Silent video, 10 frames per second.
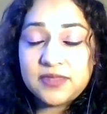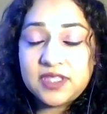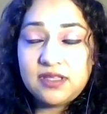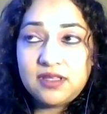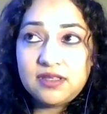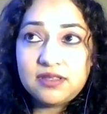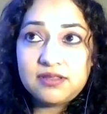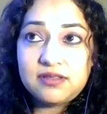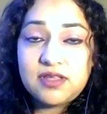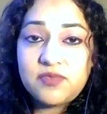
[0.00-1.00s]
they
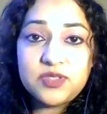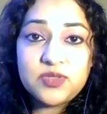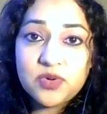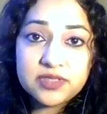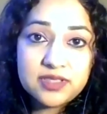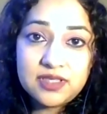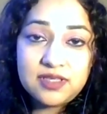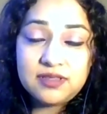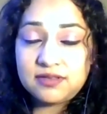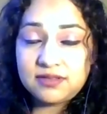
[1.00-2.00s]
would talk to the